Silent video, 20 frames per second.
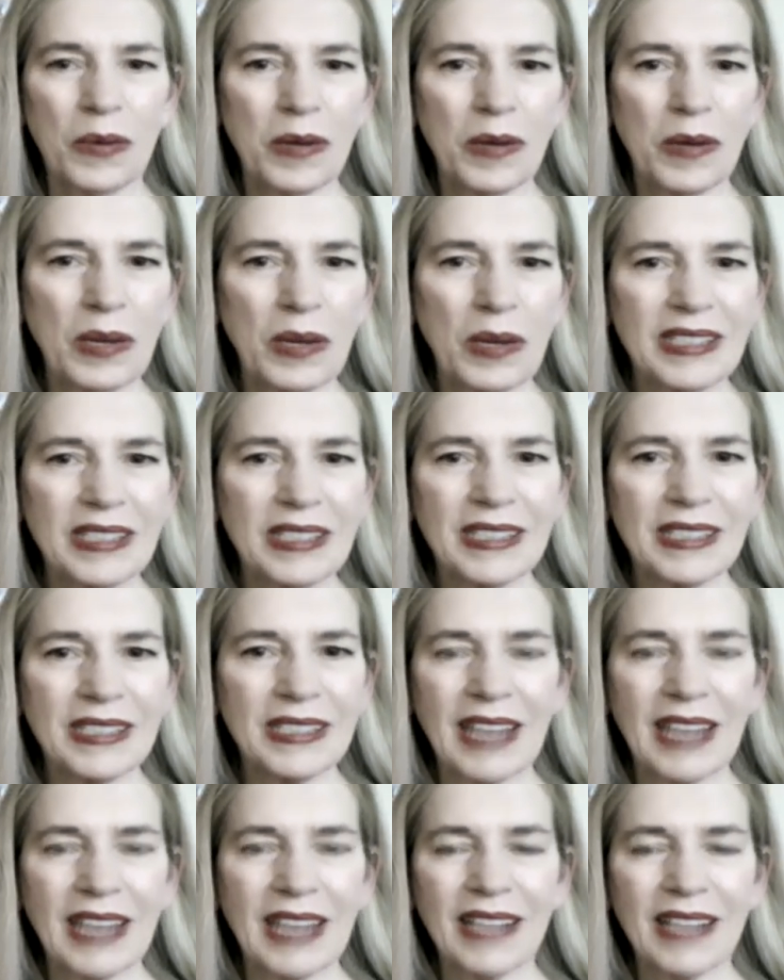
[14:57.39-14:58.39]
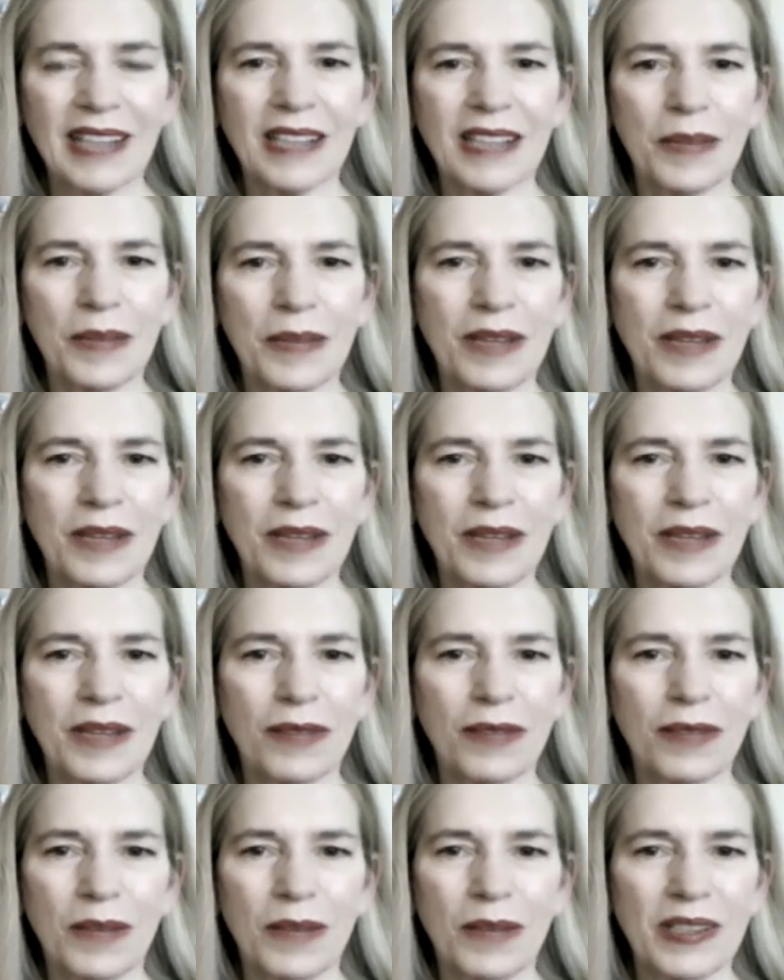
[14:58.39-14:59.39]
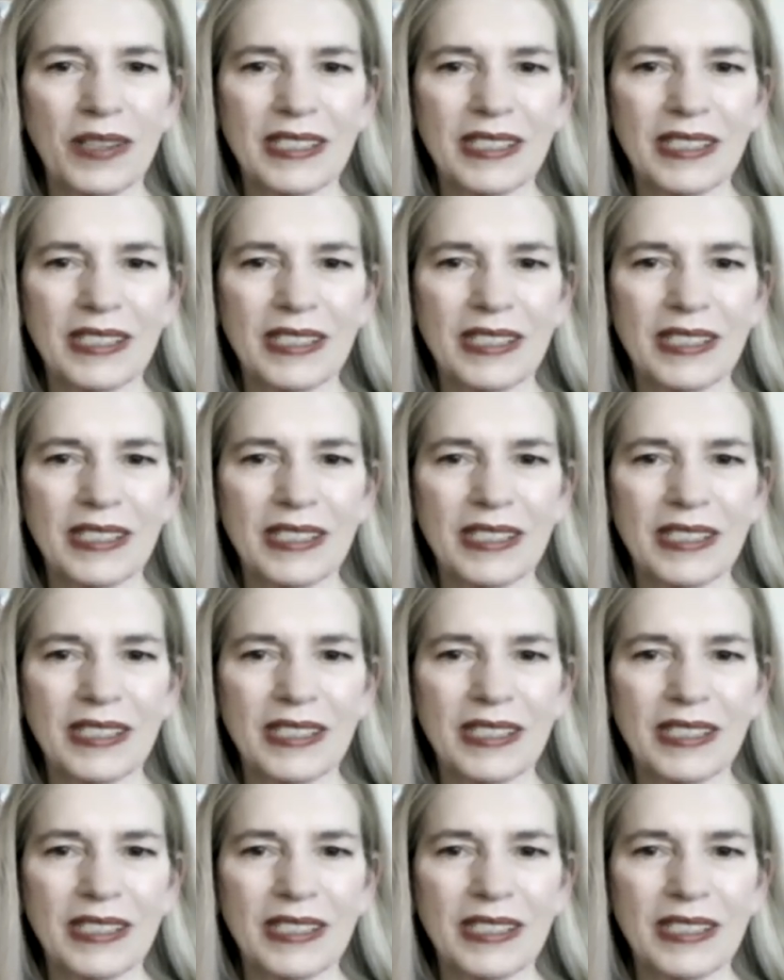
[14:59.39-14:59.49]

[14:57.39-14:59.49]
Where is this talent coming from?